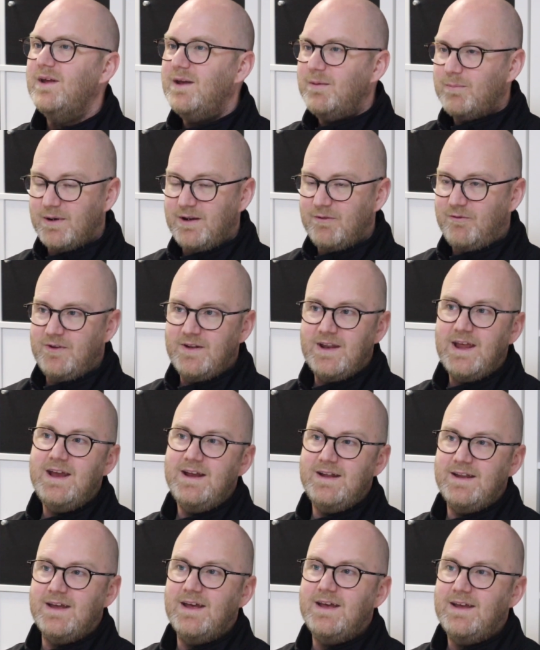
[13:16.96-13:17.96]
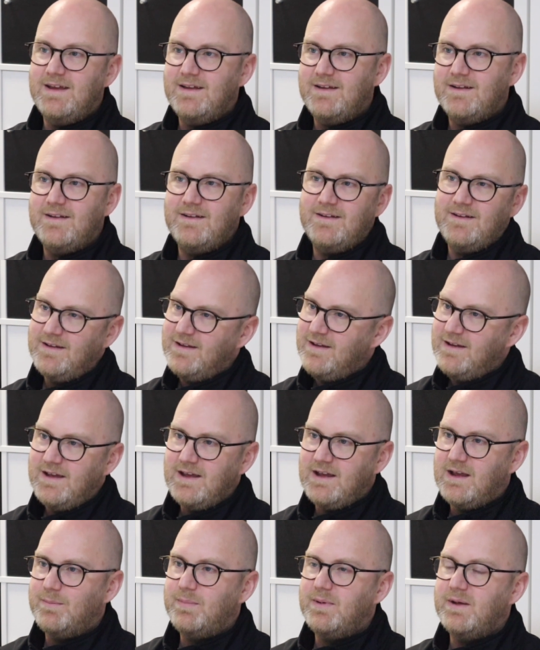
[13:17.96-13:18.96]
But if you need it,
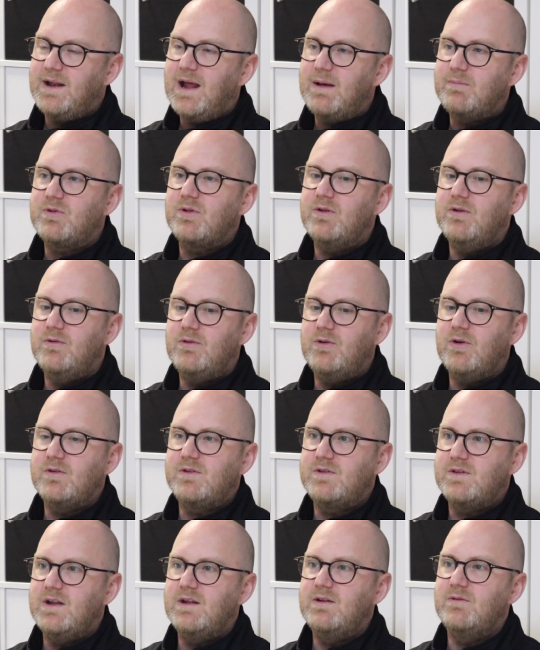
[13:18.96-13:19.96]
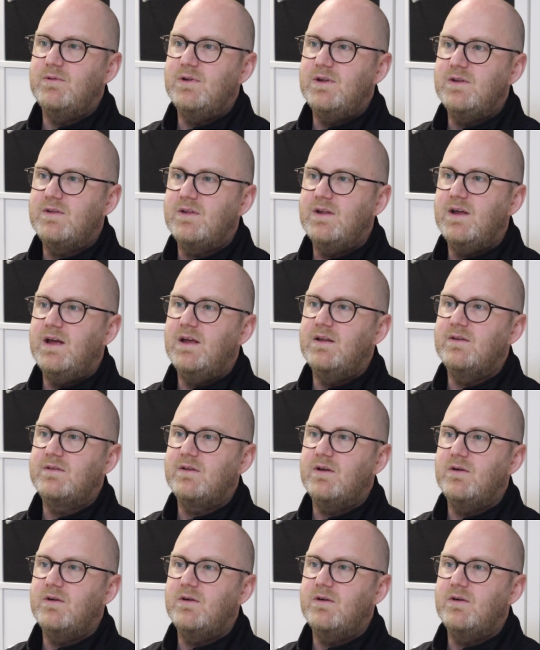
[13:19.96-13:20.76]
it could be an absolute godsend when it's there. So